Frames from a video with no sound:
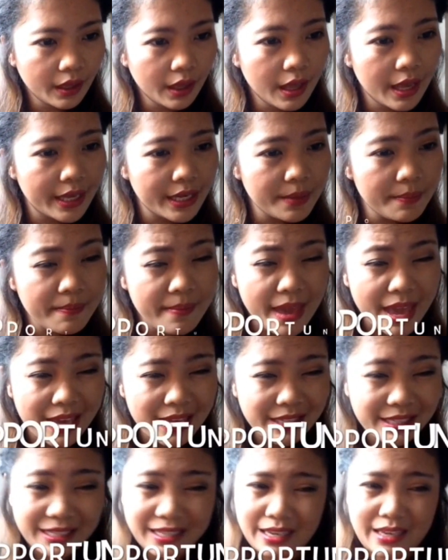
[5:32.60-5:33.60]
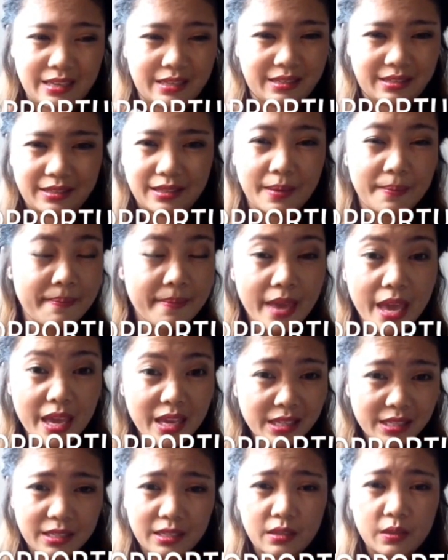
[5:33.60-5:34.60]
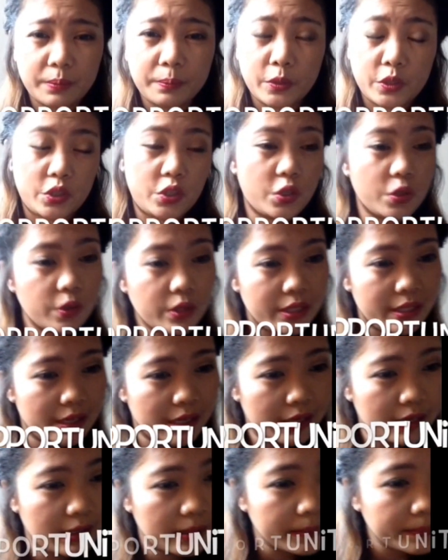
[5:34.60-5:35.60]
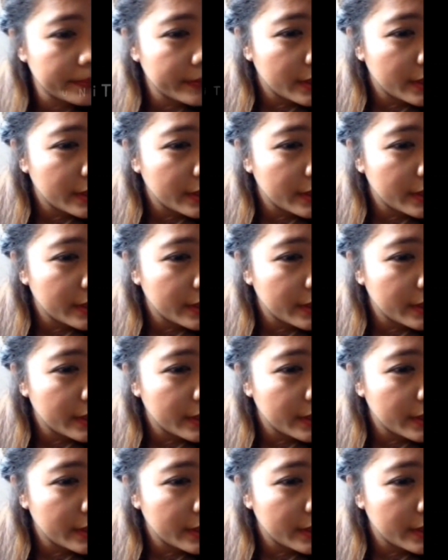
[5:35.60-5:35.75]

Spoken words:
an amazing opportunity,